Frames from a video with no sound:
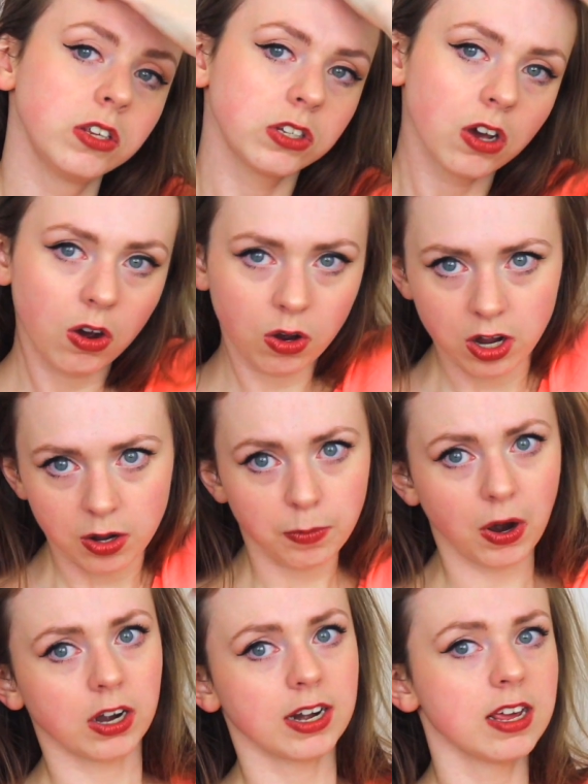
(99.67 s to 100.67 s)
So
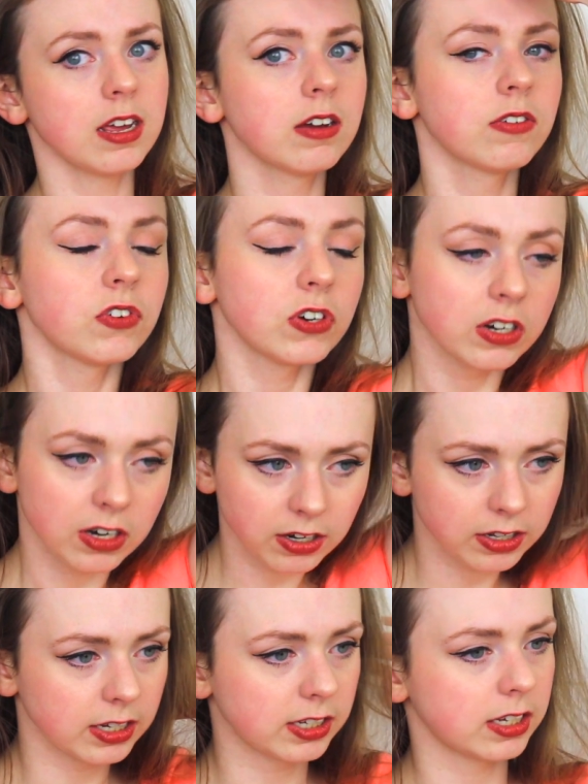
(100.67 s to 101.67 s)
parting
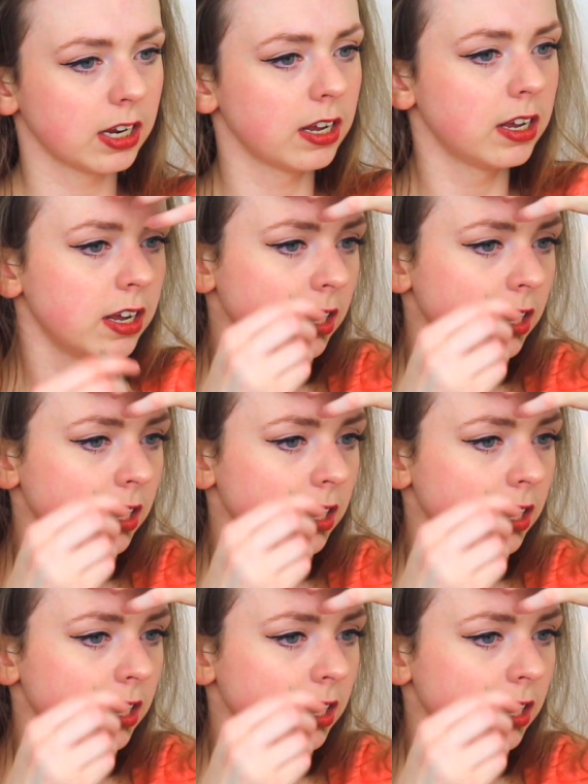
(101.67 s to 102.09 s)
for this,